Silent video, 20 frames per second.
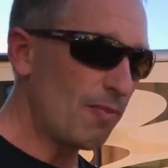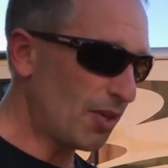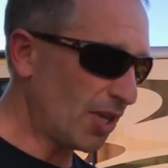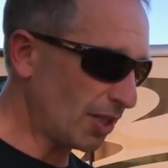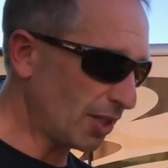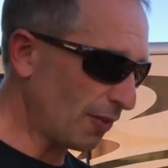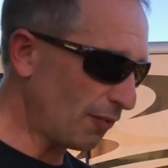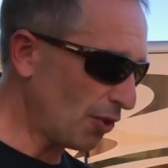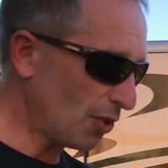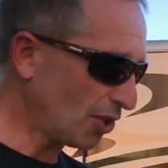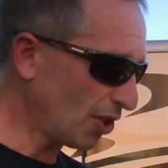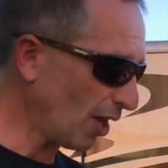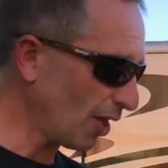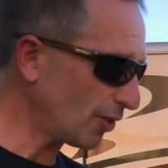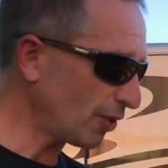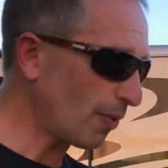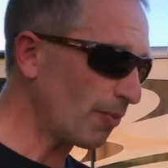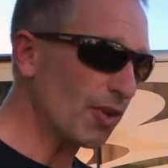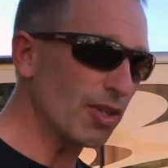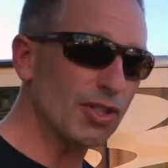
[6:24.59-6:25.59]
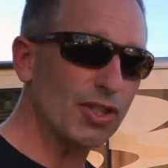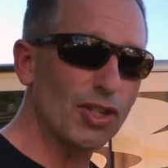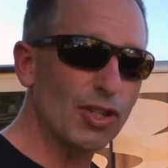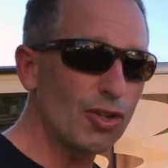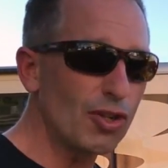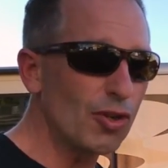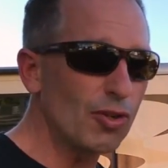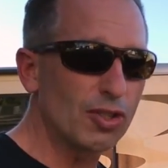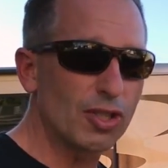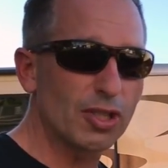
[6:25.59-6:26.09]
because if you touch them, there's
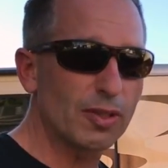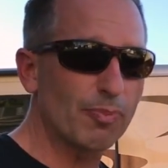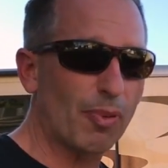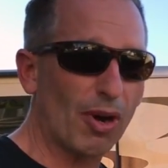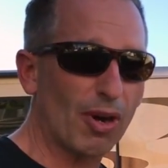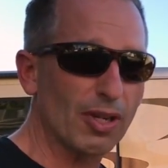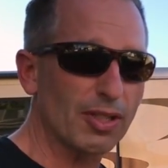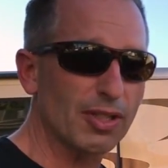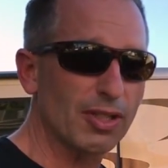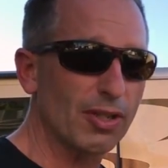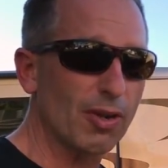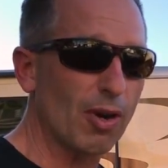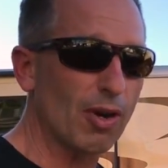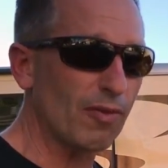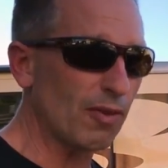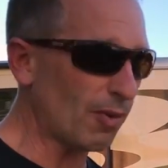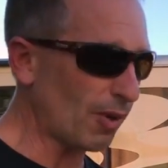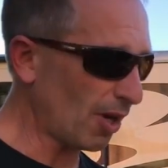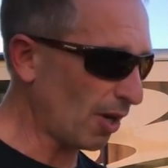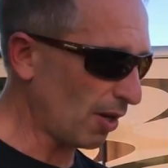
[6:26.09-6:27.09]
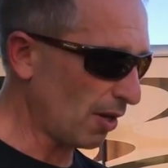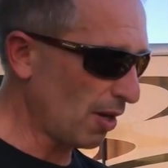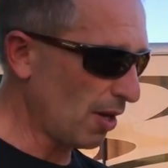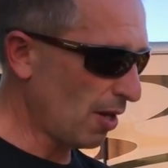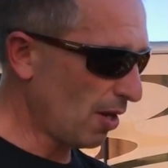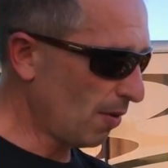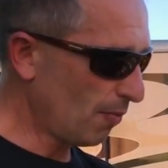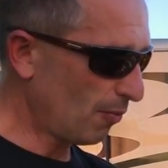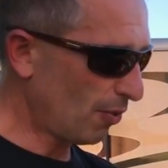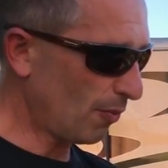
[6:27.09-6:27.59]
huge sparks that go everywhere.
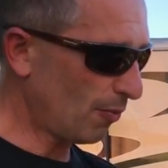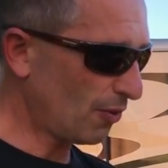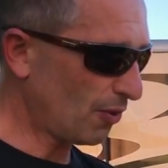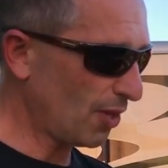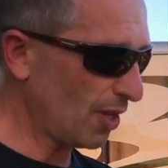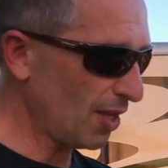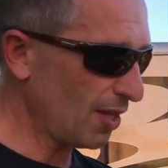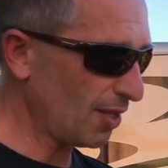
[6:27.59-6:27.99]
But with